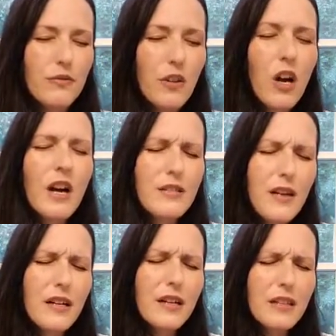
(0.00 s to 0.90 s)
God's
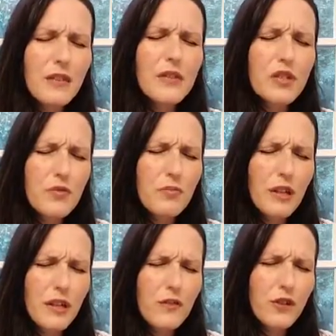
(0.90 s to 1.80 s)
got an individual
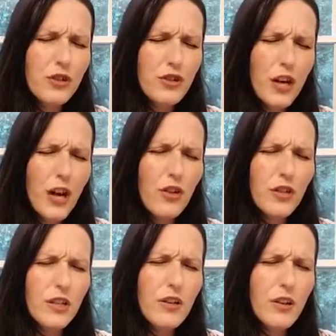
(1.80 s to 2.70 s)
plan for your child,
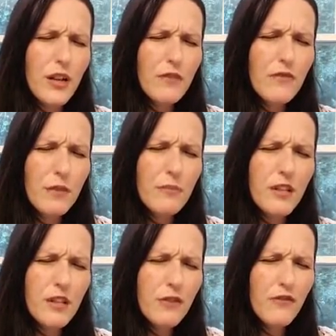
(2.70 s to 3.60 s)
and not
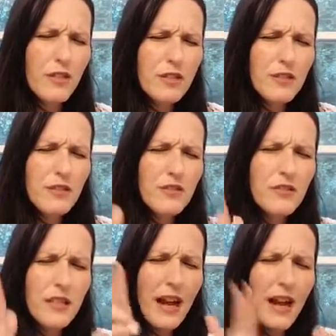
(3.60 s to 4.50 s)
everybody fits into
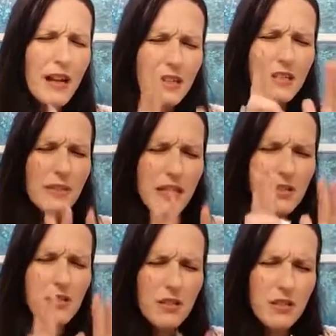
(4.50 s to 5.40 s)
the academic
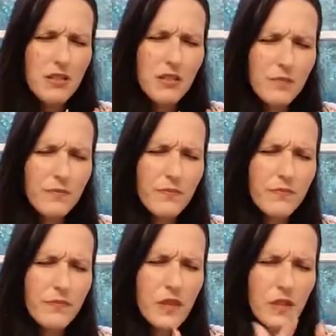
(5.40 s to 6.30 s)
system,
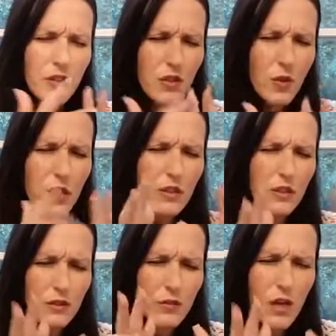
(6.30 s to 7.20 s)
the square
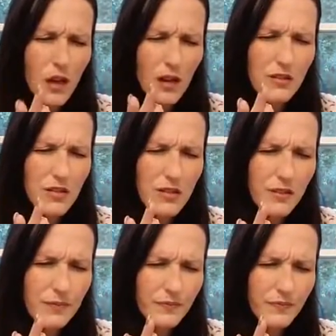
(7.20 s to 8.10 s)
little box.
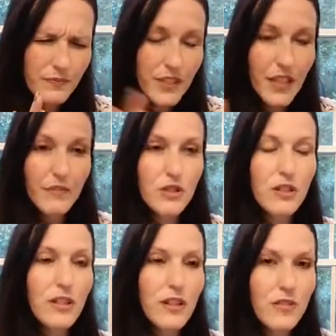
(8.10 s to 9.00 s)
Dave took
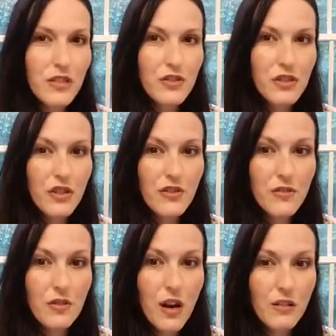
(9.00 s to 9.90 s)
11 years to go through
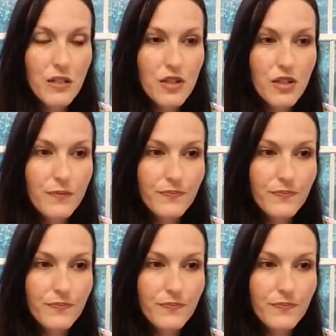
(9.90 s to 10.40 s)
college.